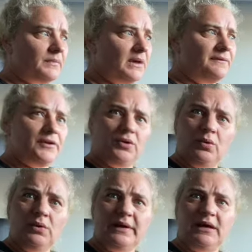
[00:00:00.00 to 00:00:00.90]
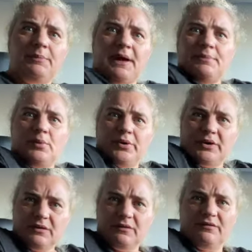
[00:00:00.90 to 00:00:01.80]
If you can all get your paperwork
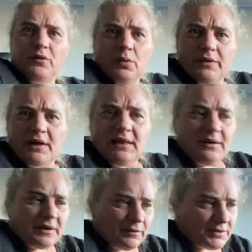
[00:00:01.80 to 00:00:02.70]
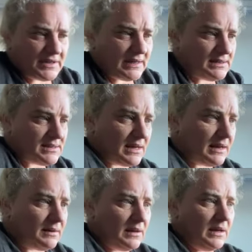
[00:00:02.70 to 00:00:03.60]
for the clowning routines
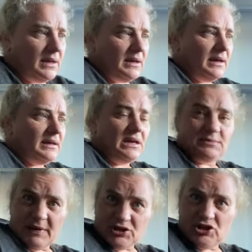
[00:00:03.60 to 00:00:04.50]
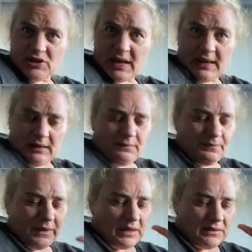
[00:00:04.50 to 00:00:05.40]
done as much as you
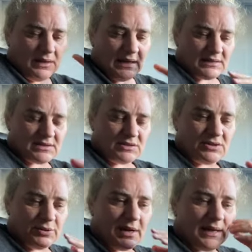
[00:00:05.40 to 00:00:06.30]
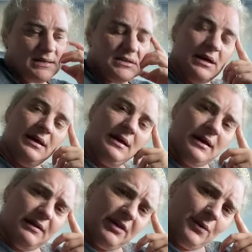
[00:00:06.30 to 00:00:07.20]
can in the next 2 days,
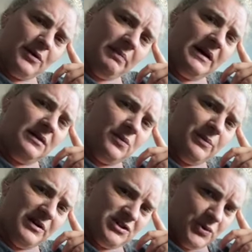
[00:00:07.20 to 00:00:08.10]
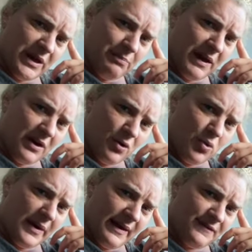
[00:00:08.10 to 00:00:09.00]
that would mean that when we do get back, all
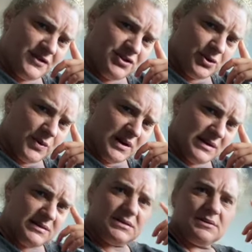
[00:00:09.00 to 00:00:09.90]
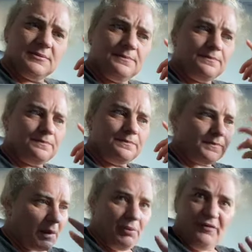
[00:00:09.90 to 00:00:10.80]
we have to do is
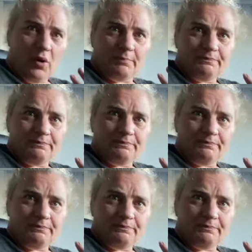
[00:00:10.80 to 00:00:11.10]
perform.